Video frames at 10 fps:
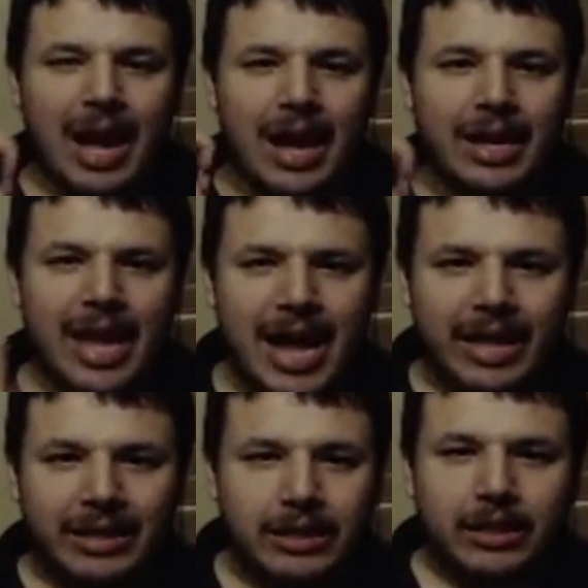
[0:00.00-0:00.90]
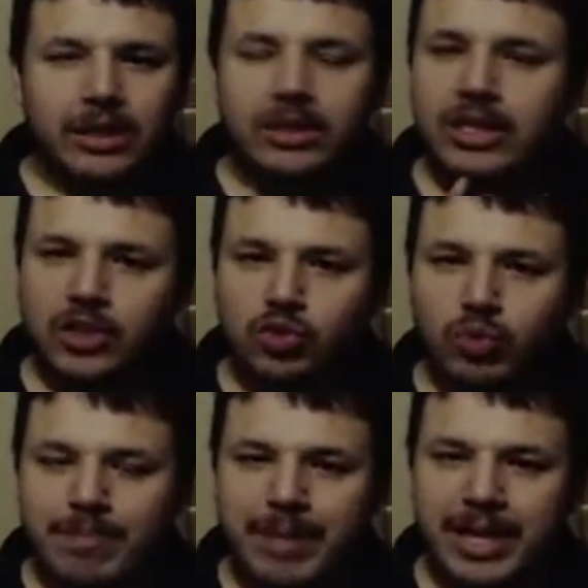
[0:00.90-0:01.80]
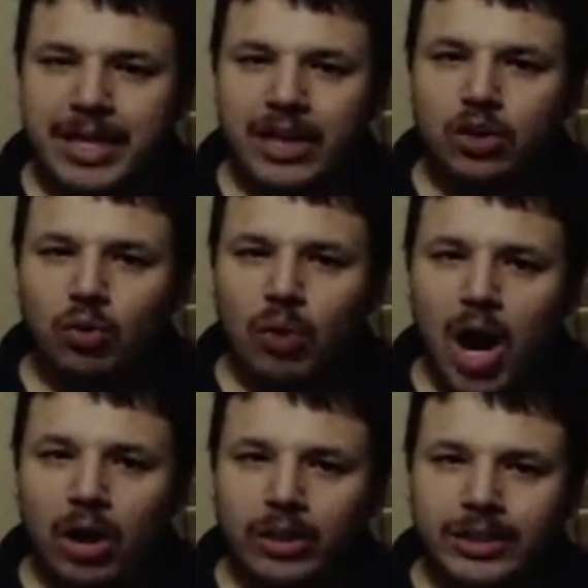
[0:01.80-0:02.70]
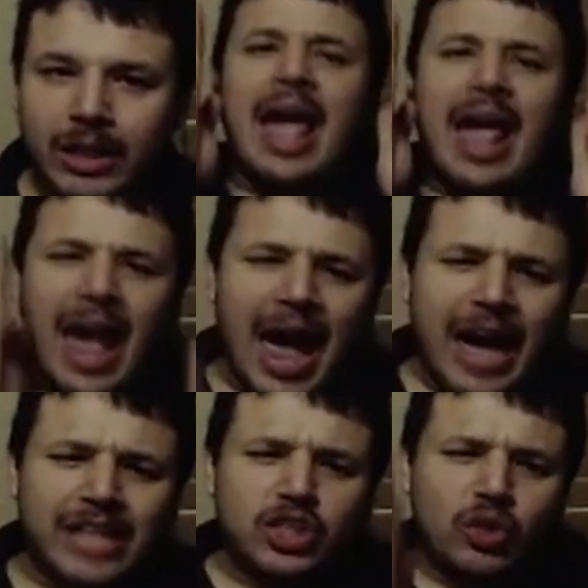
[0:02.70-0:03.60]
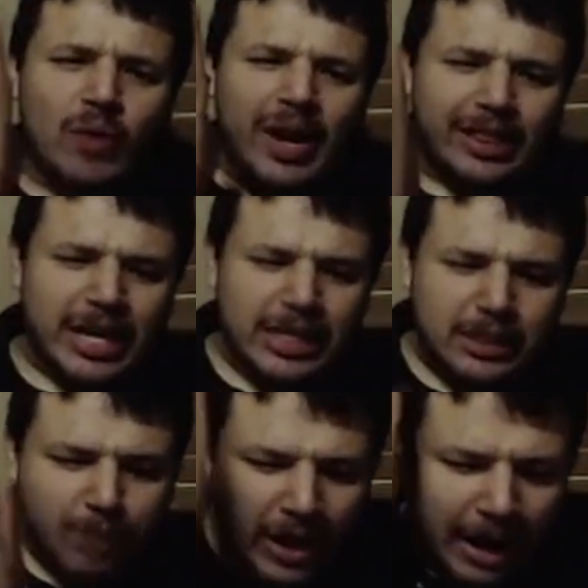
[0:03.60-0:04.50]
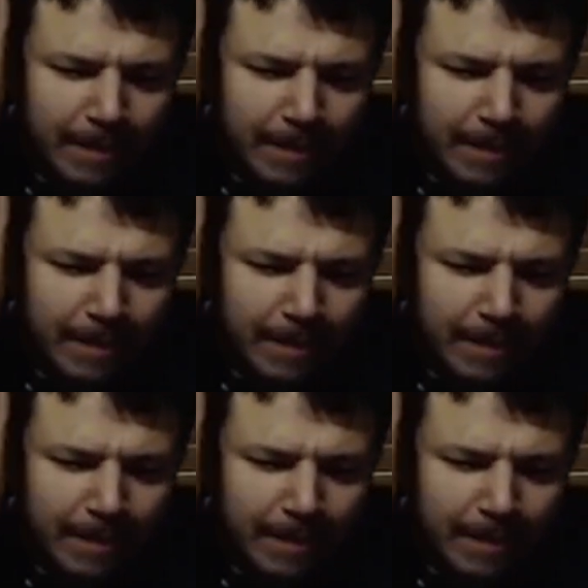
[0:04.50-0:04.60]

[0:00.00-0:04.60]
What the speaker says: Again, this wouldn't be the end of the world had you at least put a